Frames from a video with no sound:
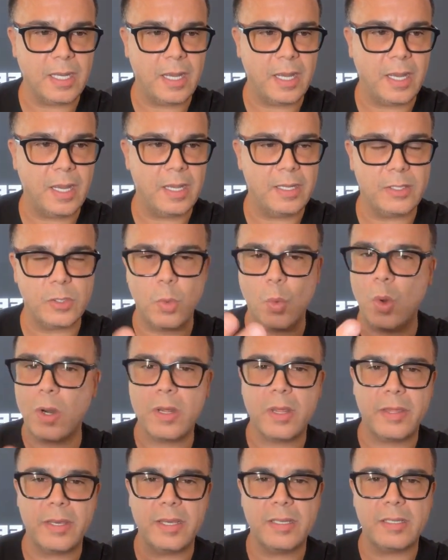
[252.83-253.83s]
And
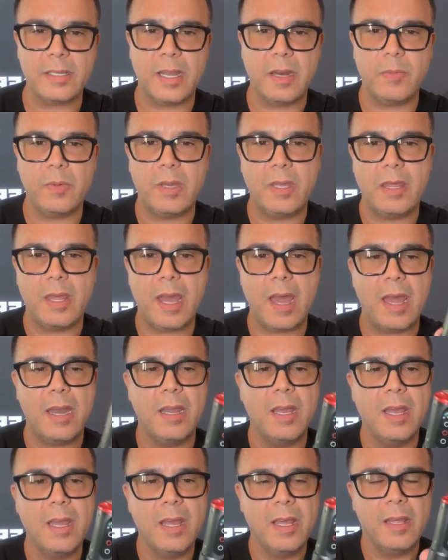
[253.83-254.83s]
one of the things is going to be
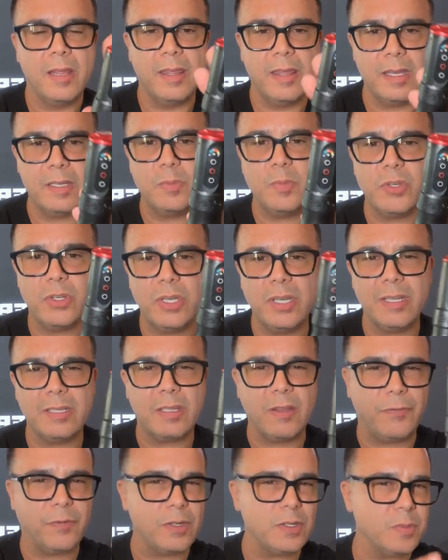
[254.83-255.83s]
that this machine
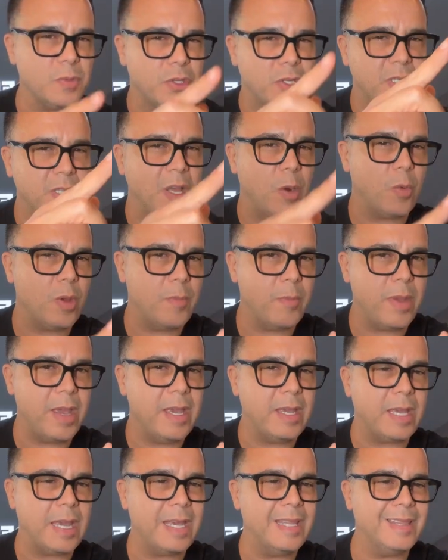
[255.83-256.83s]
is the first machine that we
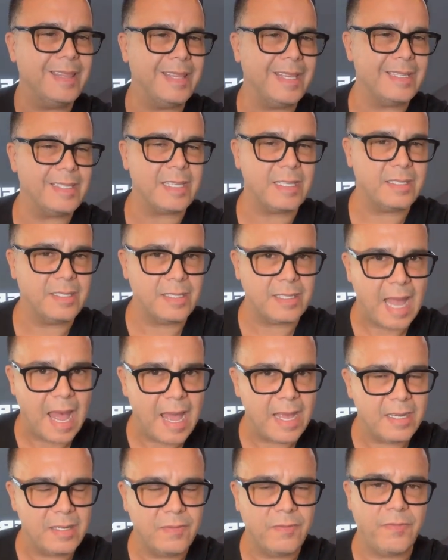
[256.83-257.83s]
make in this
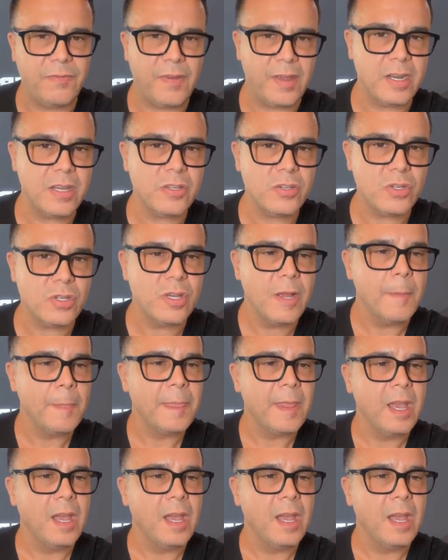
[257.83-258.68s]
satin finish.